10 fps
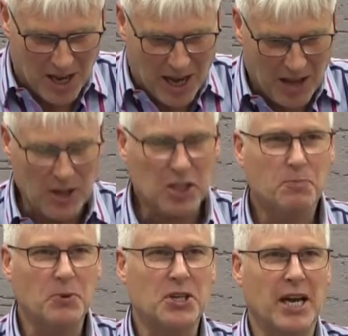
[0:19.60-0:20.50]
And this
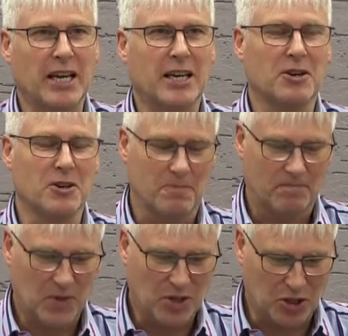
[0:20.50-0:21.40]
particular
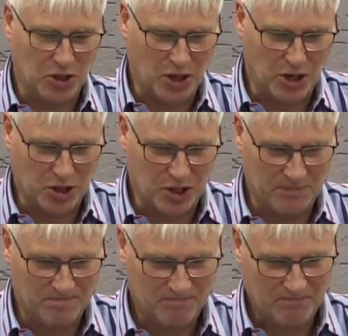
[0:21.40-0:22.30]
discussion,
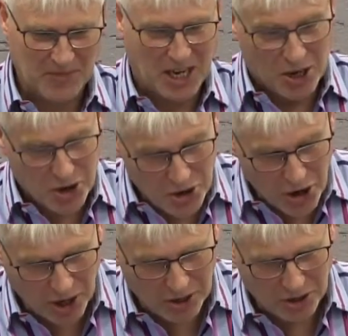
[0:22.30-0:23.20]

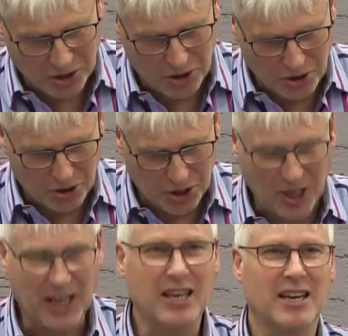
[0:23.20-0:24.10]
not
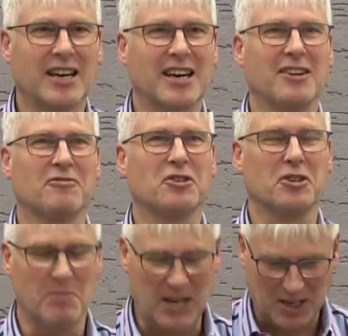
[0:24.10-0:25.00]
unusually, I have to
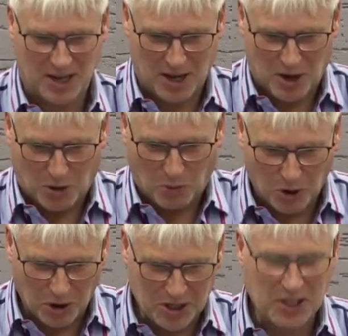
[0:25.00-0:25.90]
admit,
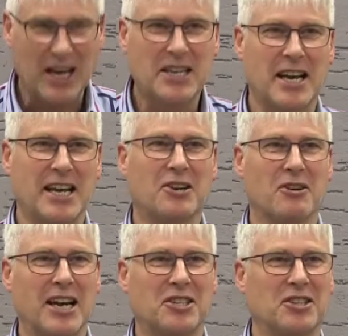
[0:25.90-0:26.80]
was a
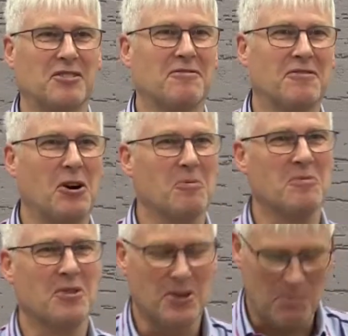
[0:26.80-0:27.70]
digression from
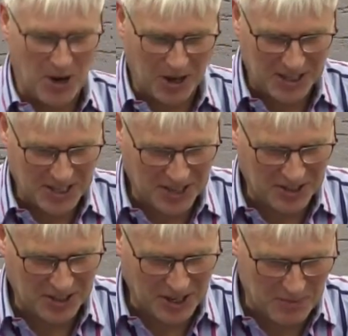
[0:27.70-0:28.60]
the politics
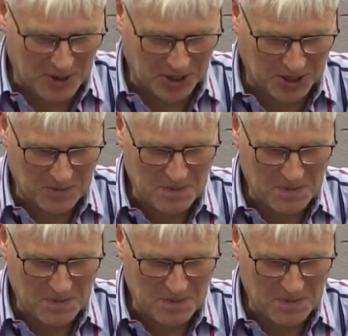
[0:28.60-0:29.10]
syllabus.